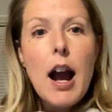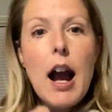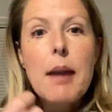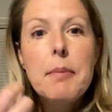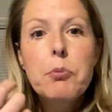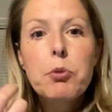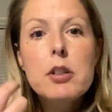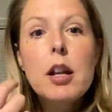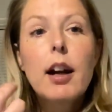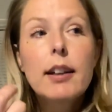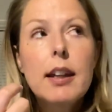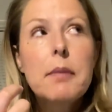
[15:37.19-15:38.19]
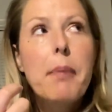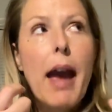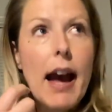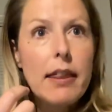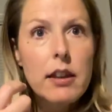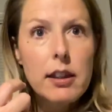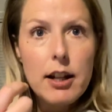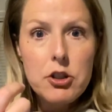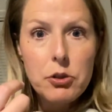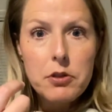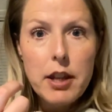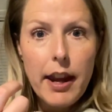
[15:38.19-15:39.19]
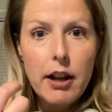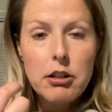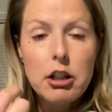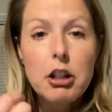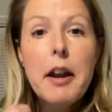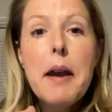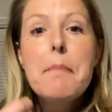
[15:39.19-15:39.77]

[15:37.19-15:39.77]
I mean, we're talking pathological terror,